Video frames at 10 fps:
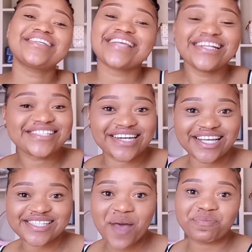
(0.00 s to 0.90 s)
In
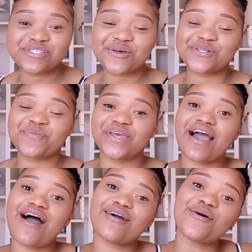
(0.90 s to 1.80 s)
today's episode, we
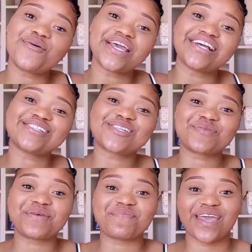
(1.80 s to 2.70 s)
are going to
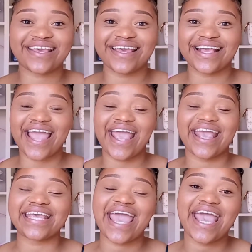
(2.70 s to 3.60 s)
be making
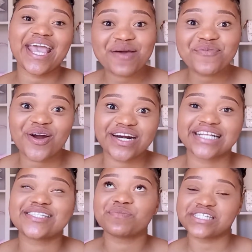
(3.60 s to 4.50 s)
a hair
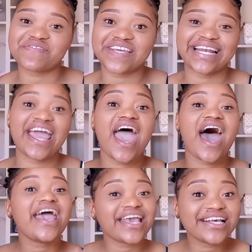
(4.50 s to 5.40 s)
product, specifically
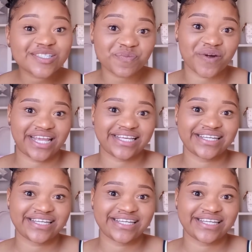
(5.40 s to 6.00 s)
a hairspray.